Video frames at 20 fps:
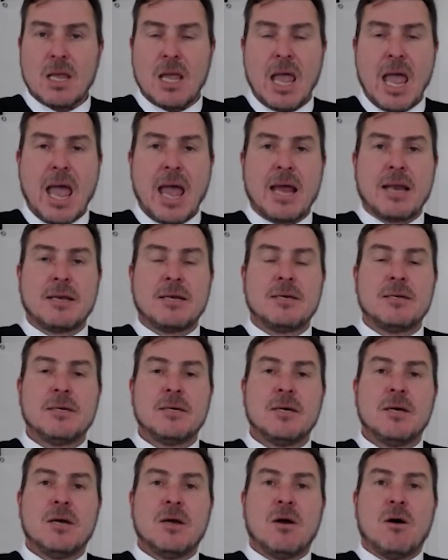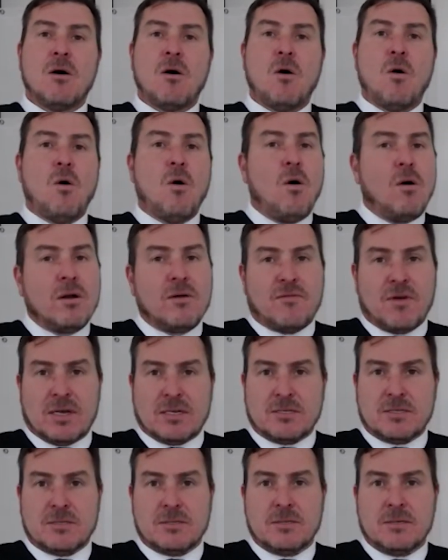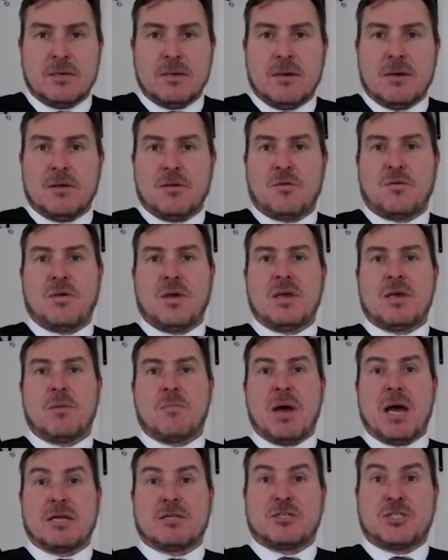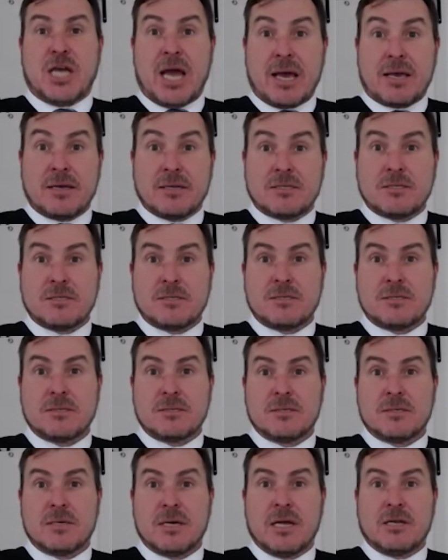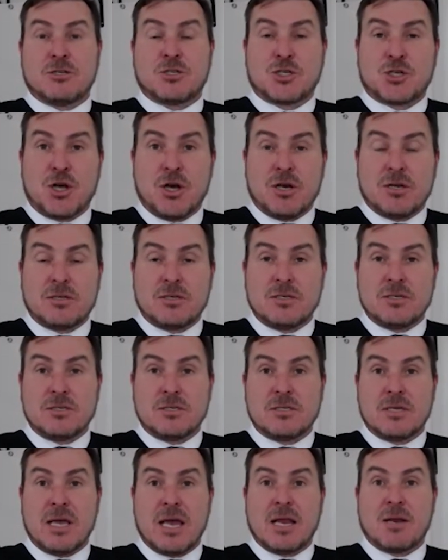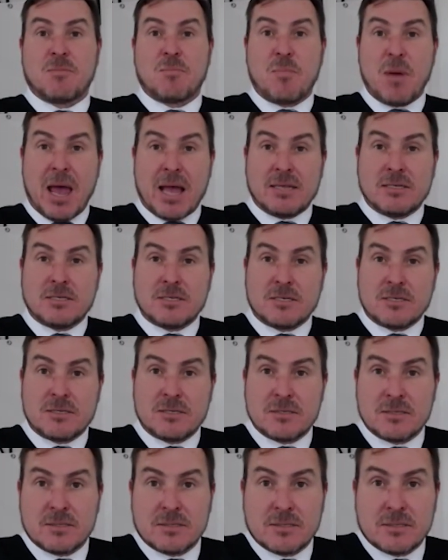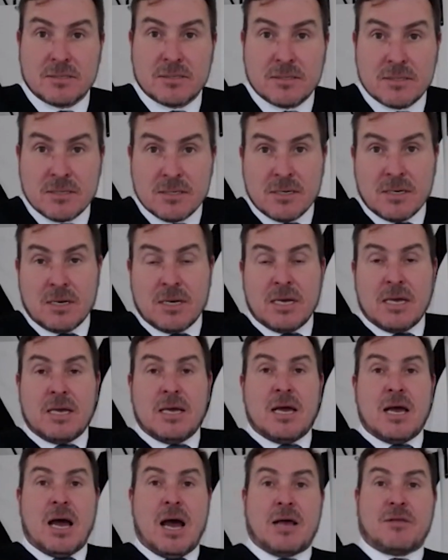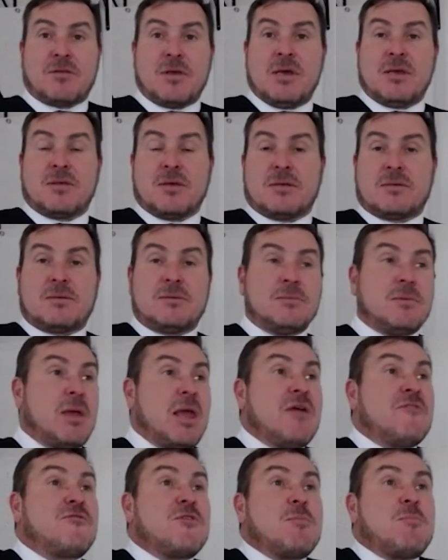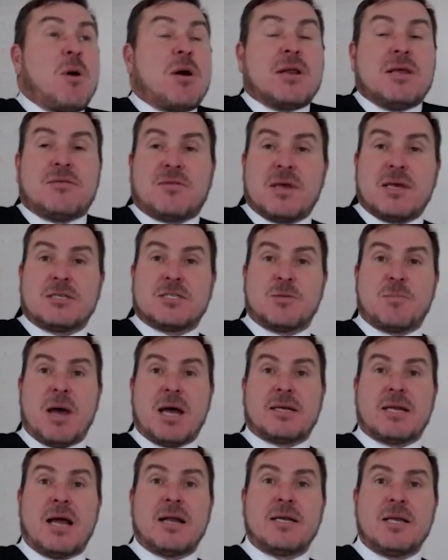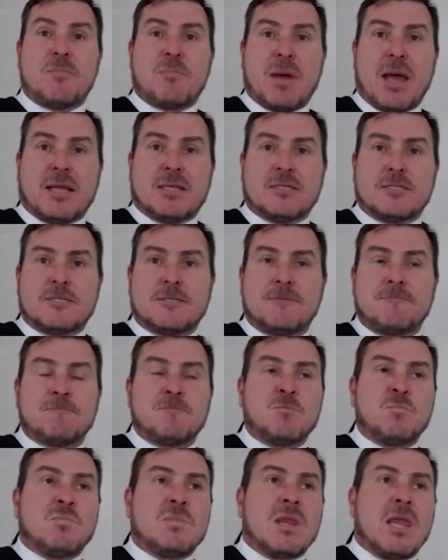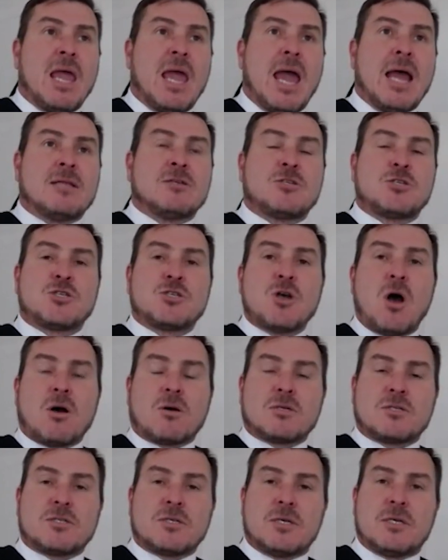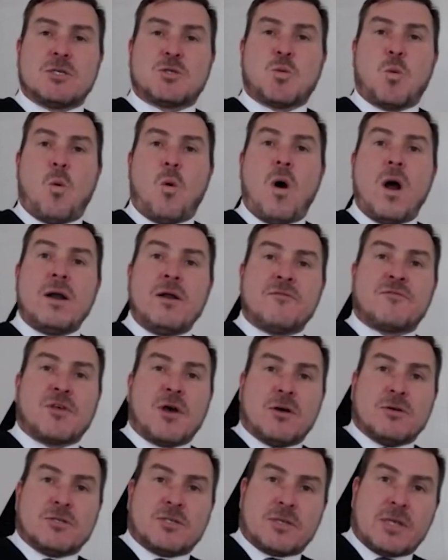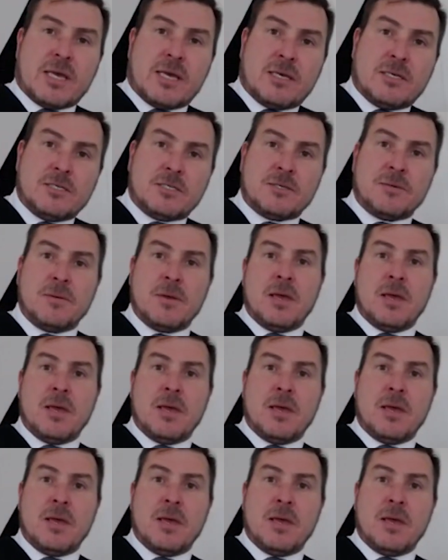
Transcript: And all of us think about jackets and shirts and pants. I think that everybody thinks about underpants. And socks is one of those things